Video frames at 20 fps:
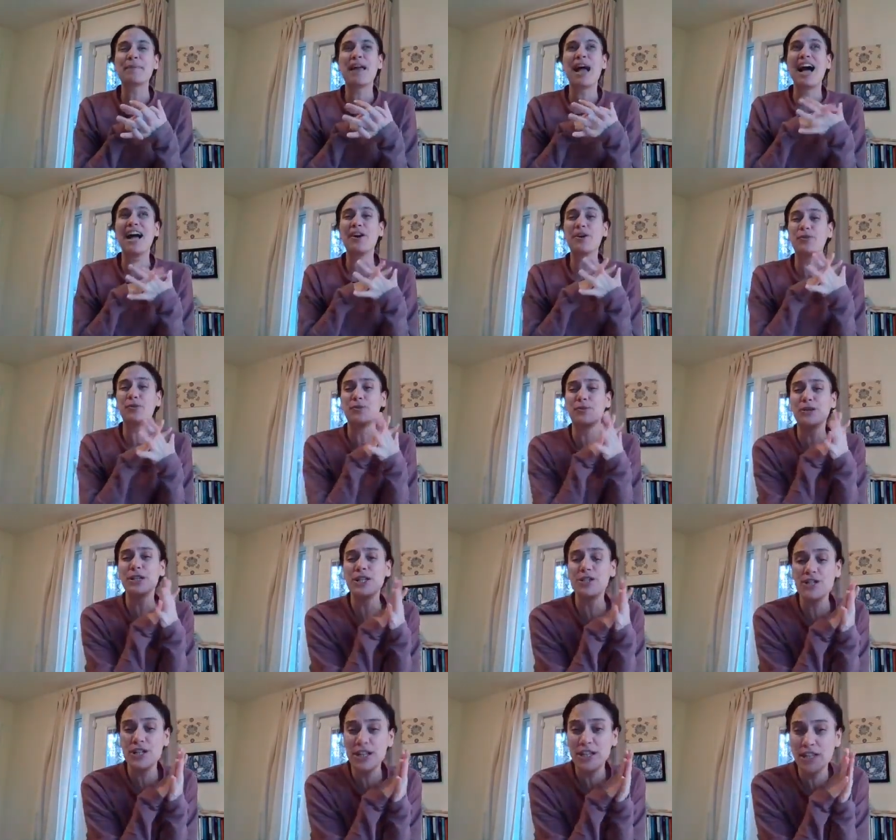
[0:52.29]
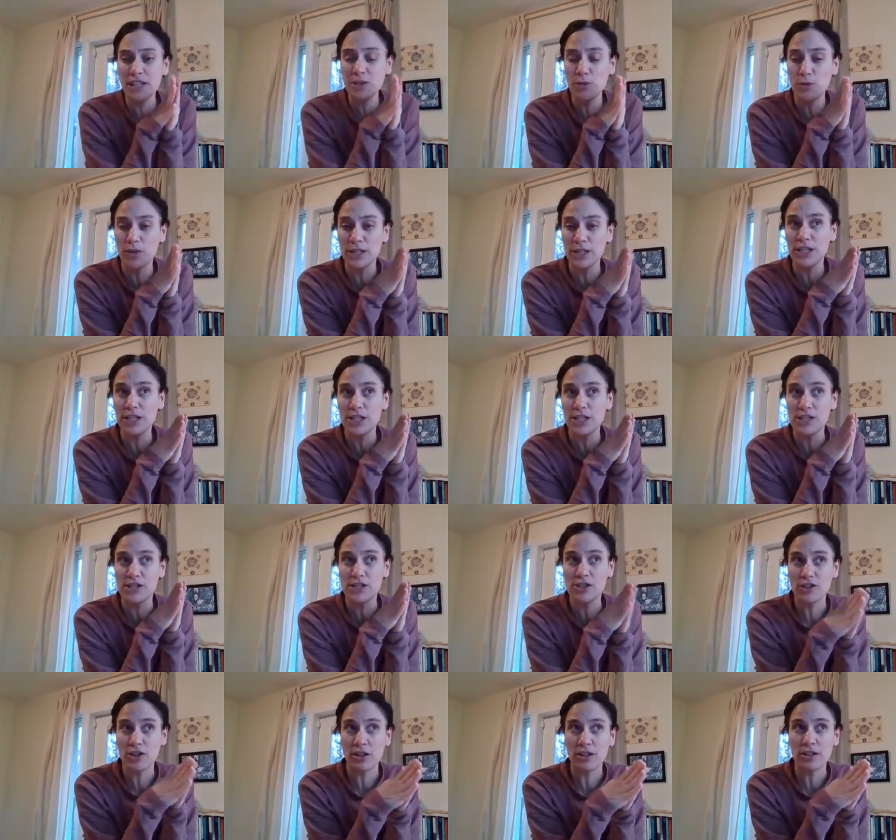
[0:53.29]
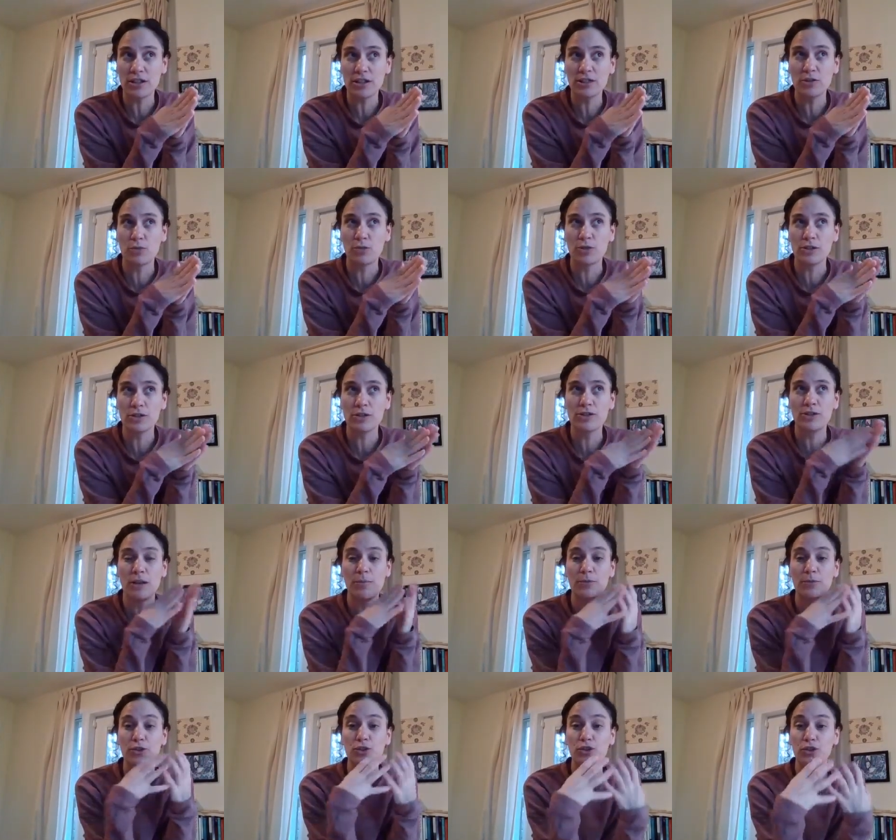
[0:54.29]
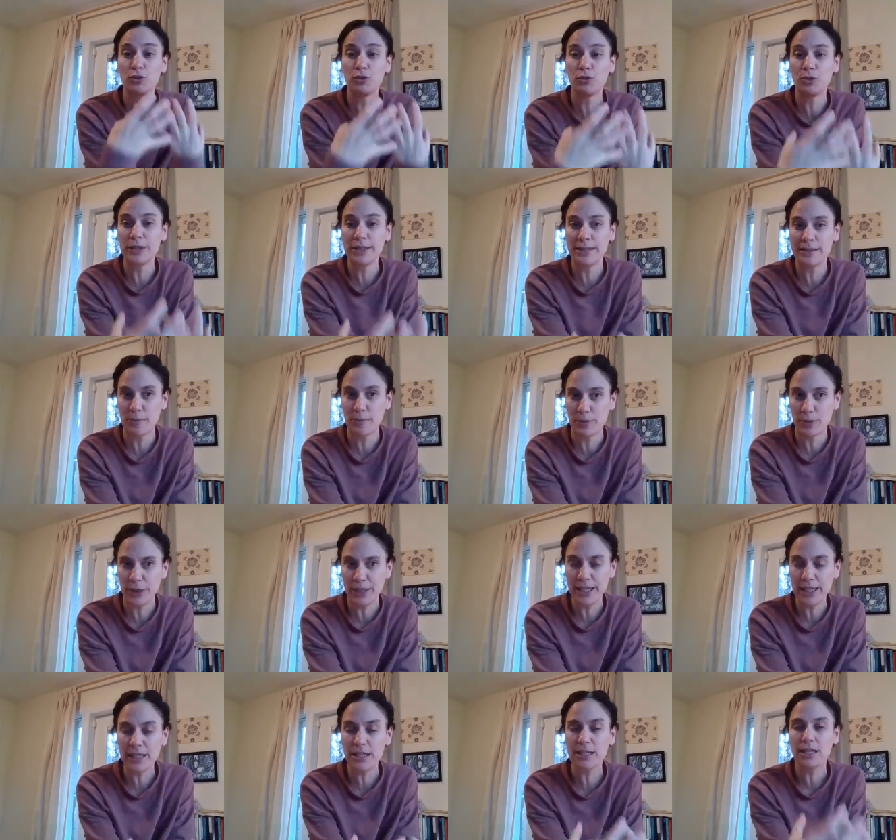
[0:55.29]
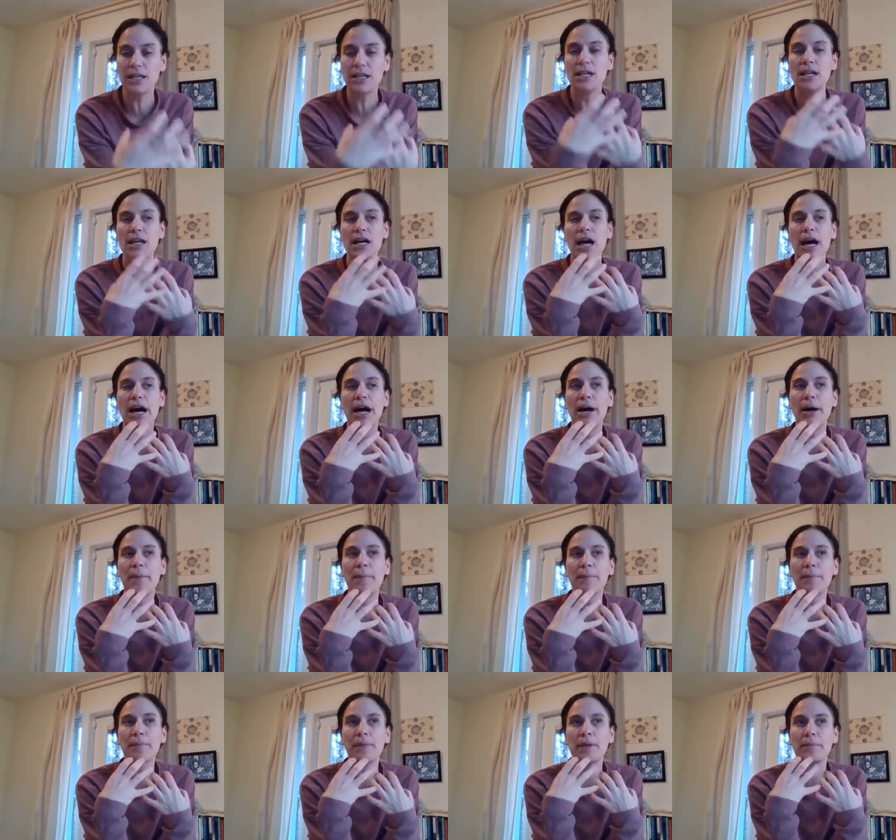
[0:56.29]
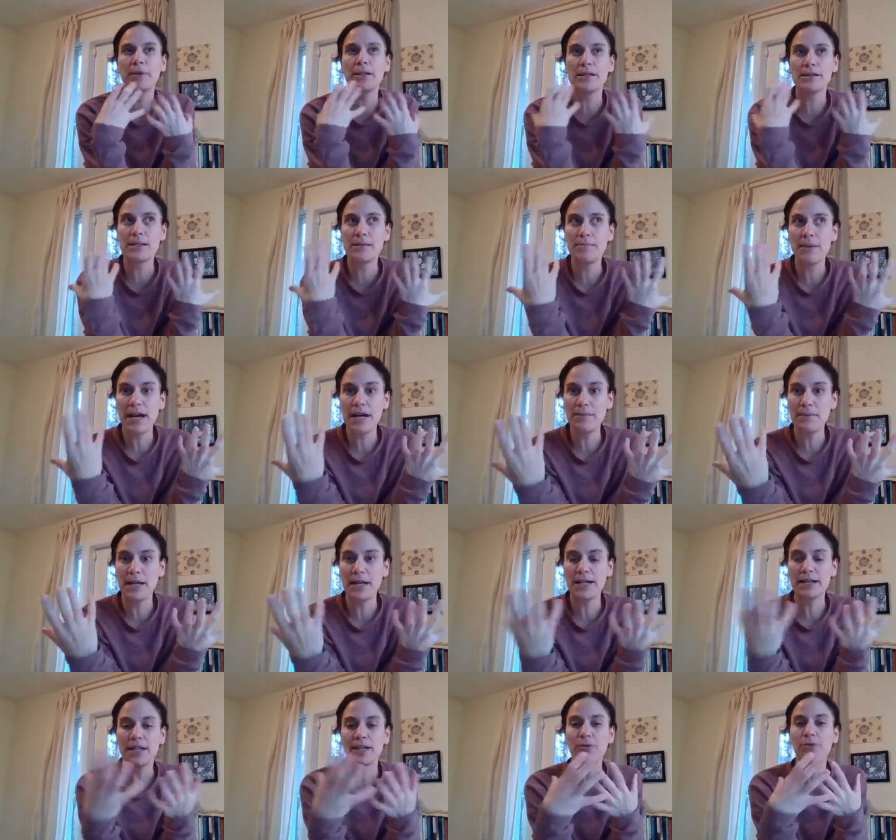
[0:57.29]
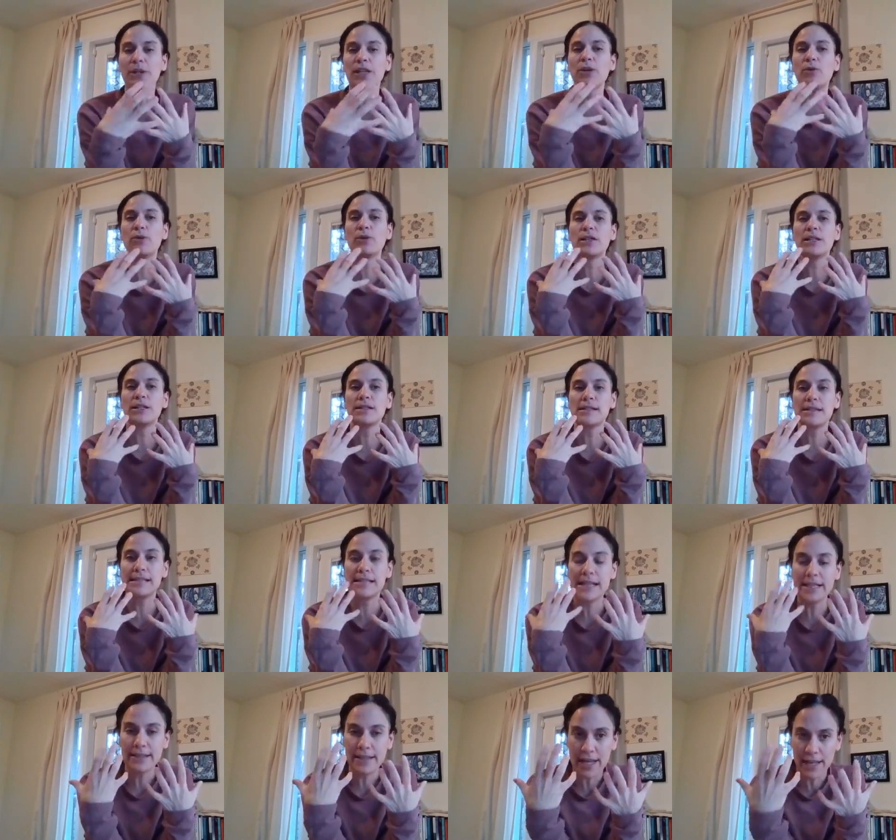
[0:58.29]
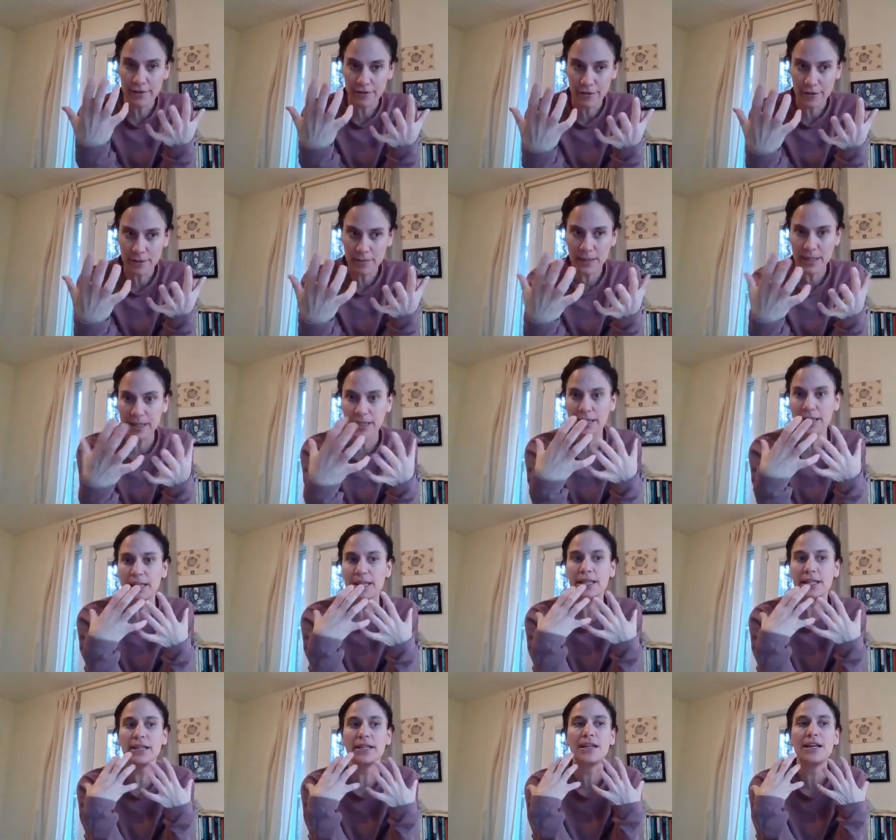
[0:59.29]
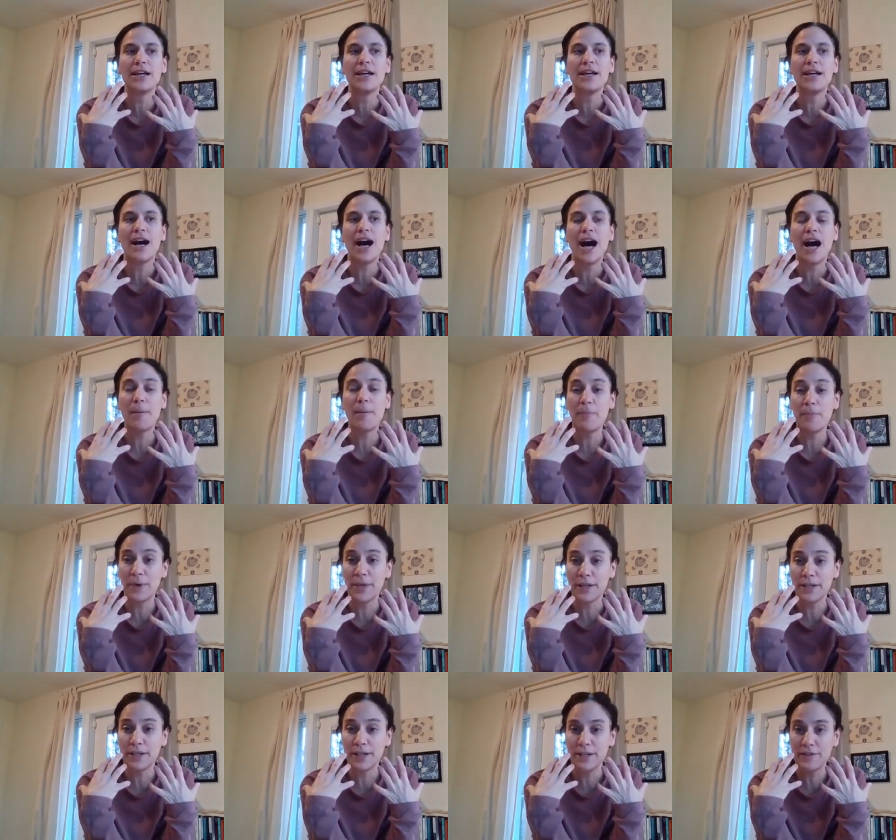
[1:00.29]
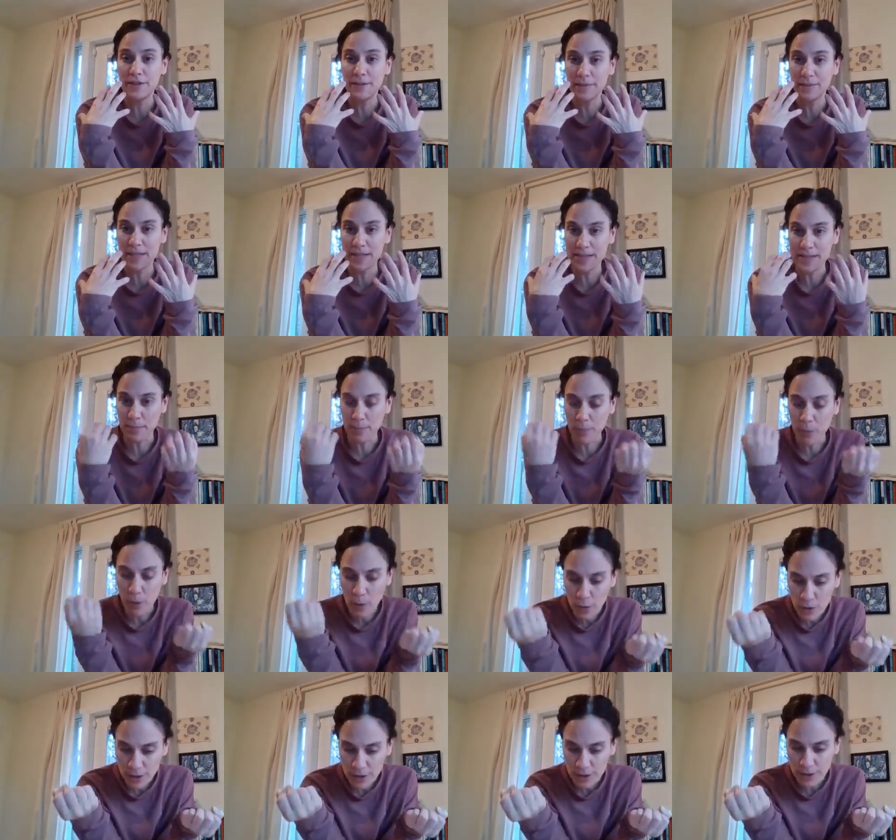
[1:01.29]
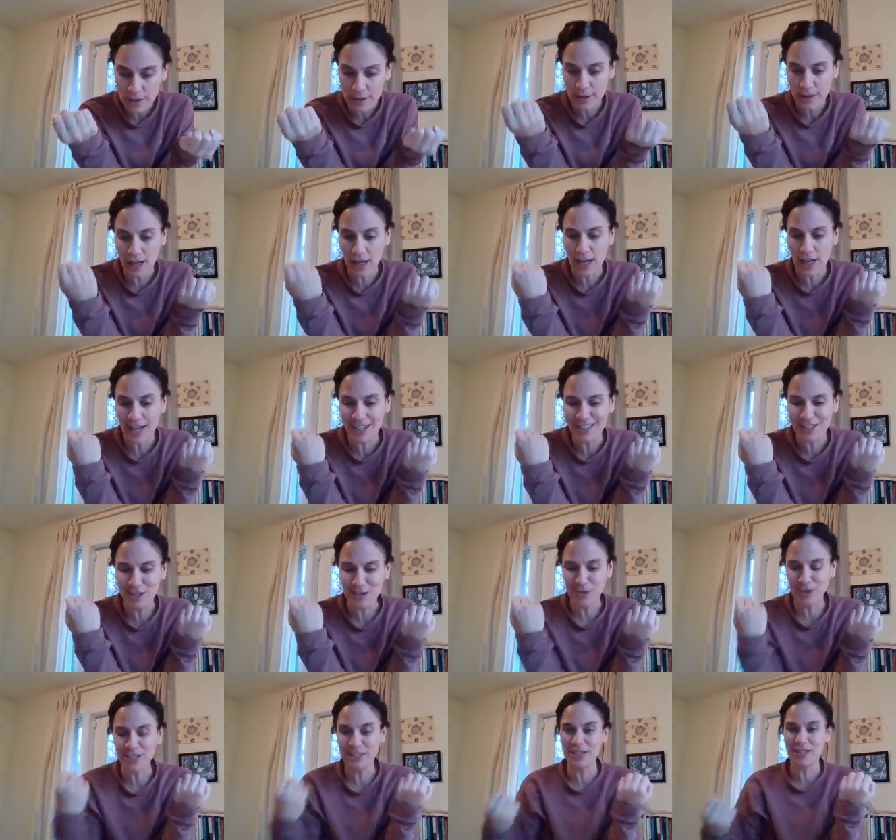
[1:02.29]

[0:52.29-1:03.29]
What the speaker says: I originally wanted to start the workshop during the break, because in my mind I really want to set everybody up and give them the support during